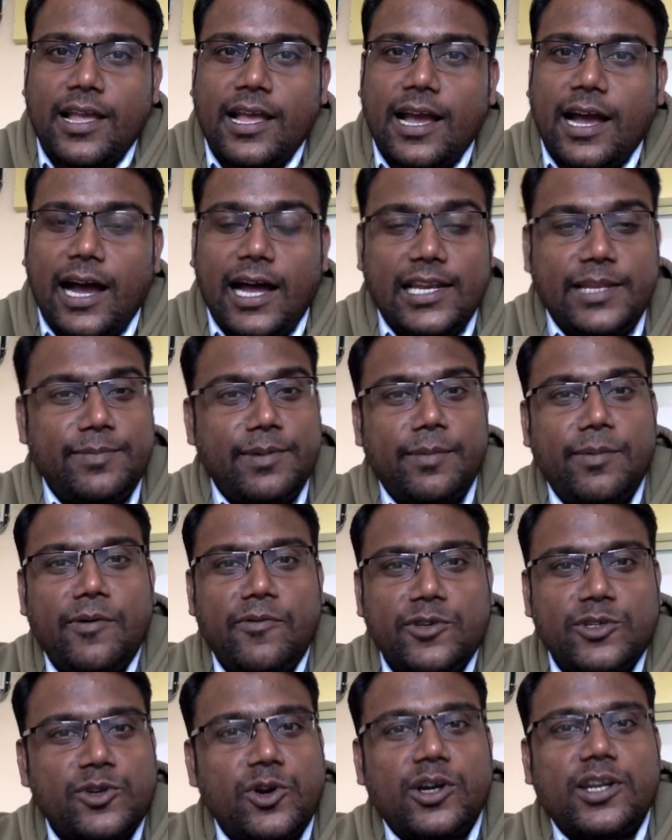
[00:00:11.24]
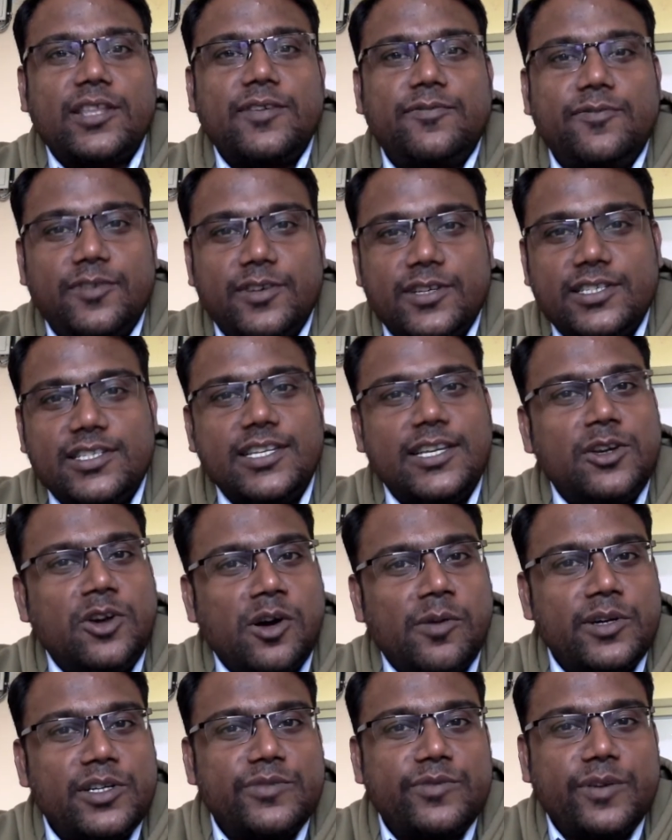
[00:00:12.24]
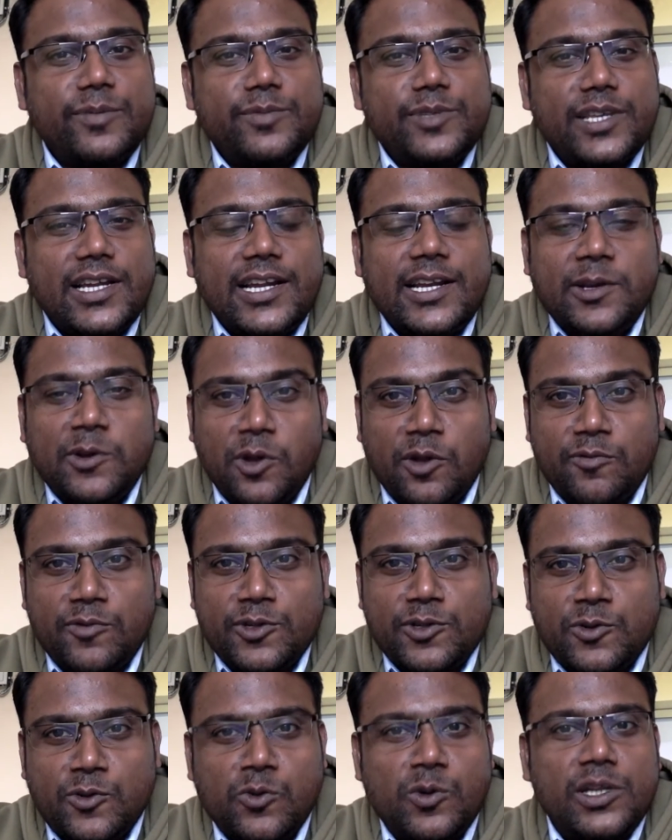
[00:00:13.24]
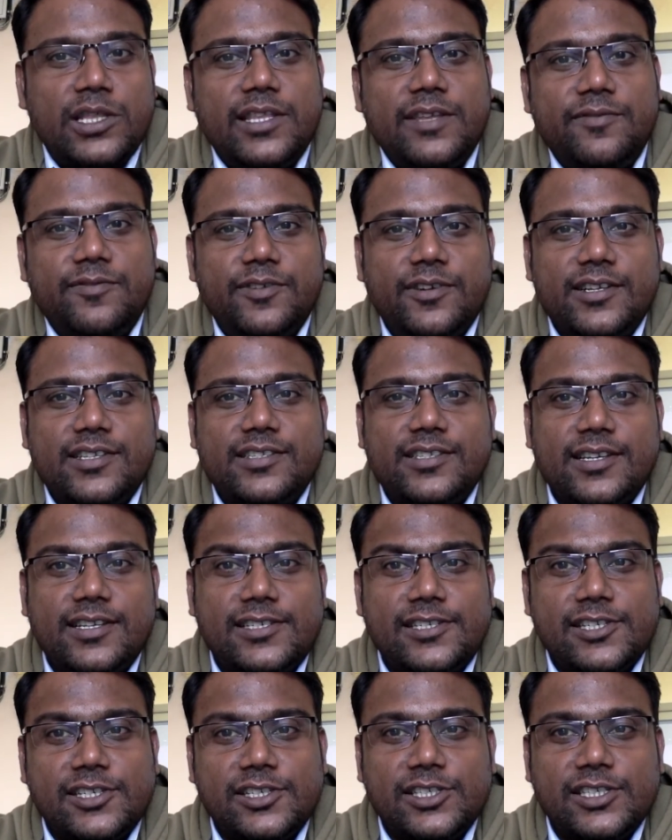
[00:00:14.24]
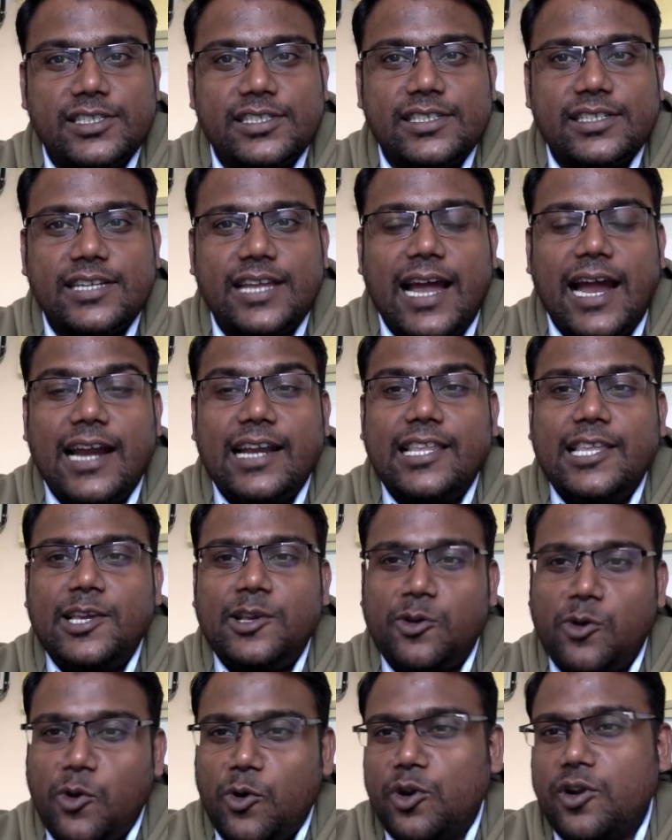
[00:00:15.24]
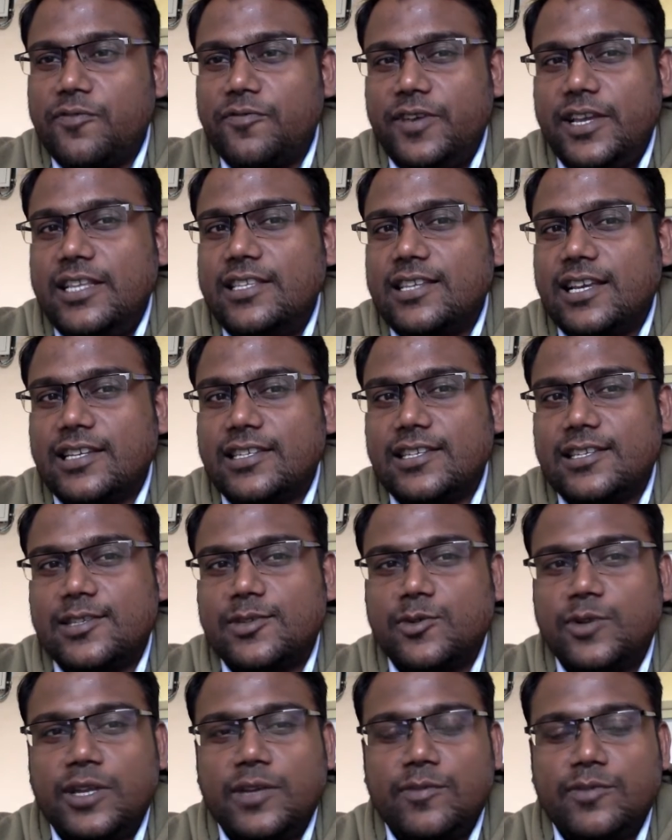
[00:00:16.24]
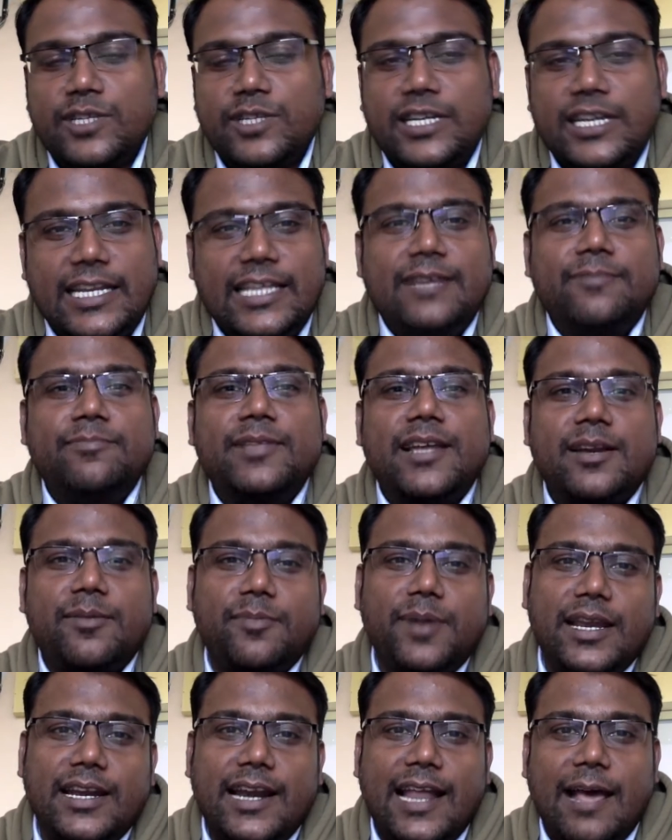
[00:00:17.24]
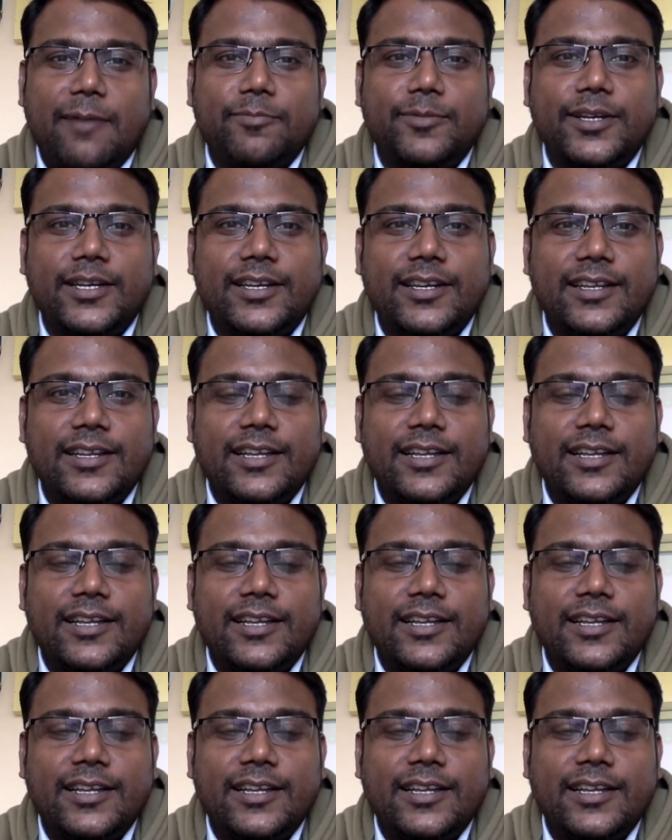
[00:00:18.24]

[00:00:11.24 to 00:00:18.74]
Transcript: Alibaba was not the first e-commerce website, nor was Google the first search engine. At the core of each success story was a team that made it happen.